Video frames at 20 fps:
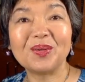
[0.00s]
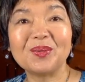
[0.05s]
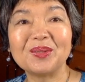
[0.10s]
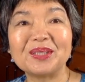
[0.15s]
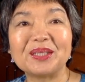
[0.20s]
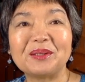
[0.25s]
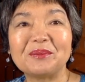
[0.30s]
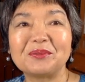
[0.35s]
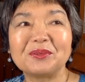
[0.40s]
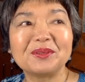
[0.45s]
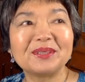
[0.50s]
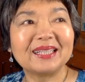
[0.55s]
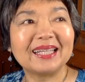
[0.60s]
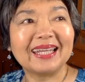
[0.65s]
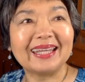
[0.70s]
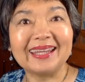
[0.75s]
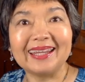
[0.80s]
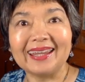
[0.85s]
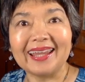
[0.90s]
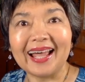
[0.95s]
even
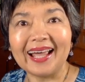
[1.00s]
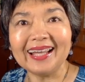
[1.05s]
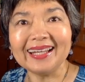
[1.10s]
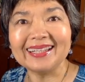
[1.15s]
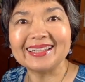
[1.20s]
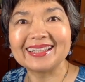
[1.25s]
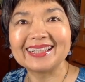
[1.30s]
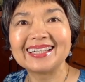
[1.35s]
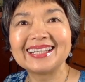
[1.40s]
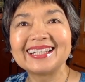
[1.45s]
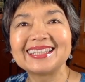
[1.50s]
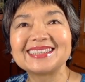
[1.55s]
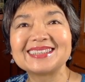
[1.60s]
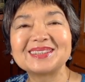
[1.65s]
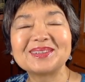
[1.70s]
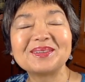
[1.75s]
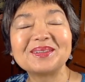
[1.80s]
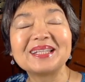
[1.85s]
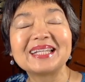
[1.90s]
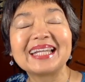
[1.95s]
9.
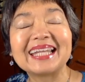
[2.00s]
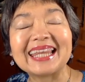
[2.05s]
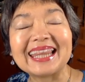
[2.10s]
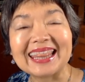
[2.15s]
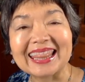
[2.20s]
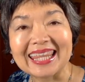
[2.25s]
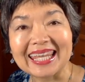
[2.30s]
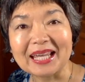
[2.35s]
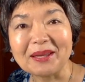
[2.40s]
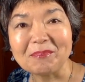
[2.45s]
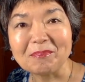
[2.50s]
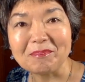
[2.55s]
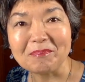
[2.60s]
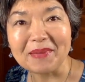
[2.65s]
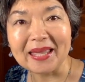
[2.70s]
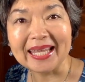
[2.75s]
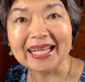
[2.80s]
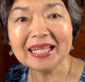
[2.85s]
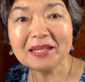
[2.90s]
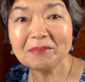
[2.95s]
So there are
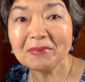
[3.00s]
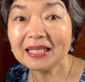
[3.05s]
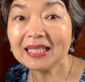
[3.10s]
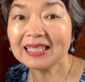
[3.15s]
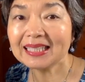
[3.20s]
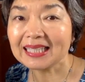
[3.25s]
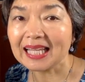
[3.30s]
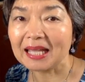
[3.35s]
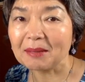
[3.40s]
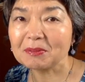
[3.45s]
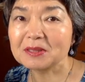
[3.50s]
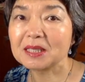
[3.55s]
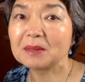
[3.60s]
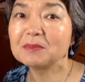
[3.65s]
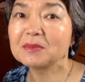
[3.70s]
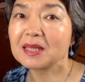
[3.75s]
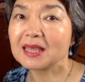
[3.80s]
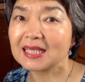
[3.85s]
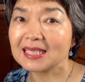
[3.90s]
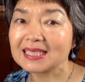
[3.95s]
many types
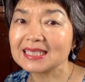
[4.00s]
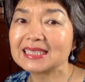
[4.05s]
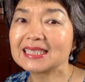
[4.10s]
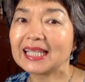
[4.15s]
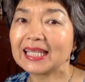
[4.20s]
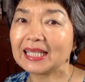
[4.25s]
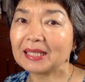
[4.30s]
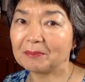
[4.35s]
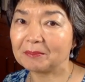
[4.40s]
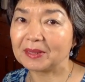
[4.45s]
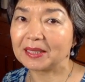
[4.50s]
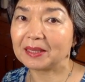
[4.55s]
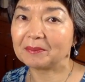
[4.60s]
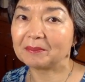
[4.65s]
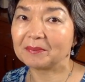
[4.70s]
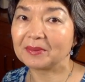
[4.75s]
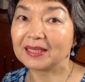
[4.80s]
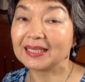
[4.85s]
of this emblem.